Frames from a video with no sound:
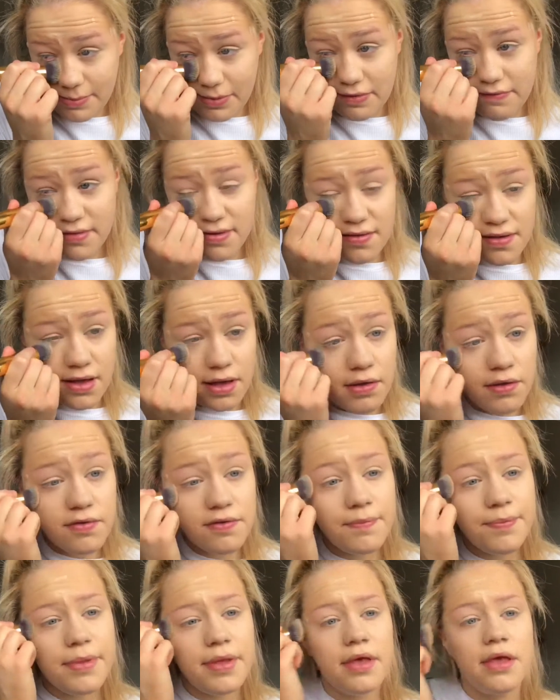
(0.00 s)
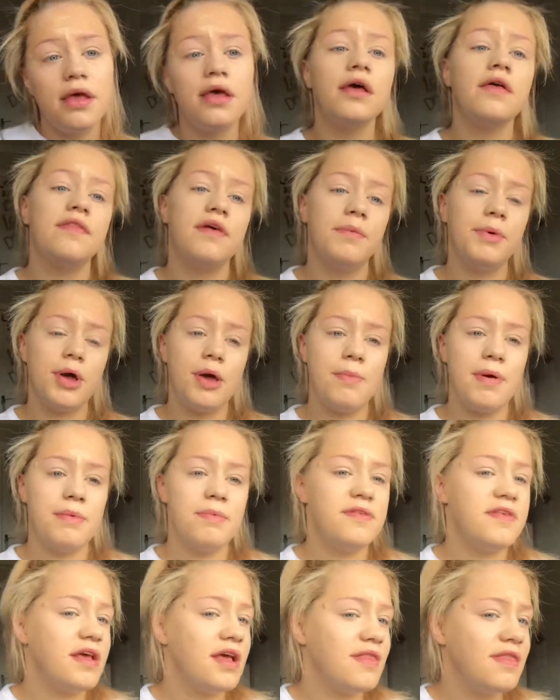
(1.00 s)
my boyfriend's house. Then we're going
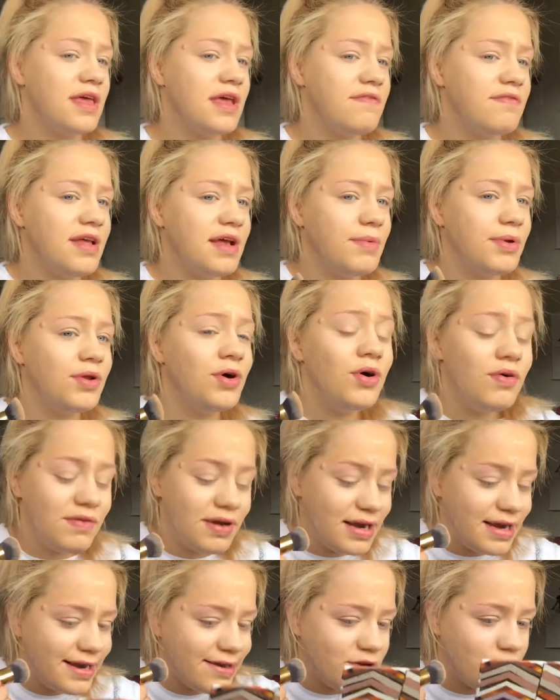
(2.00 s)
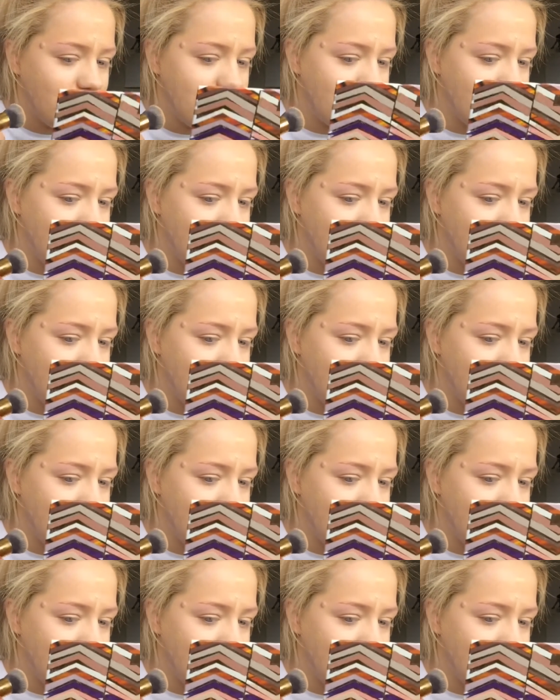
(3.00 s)
babysitting in the evening. We're not really doing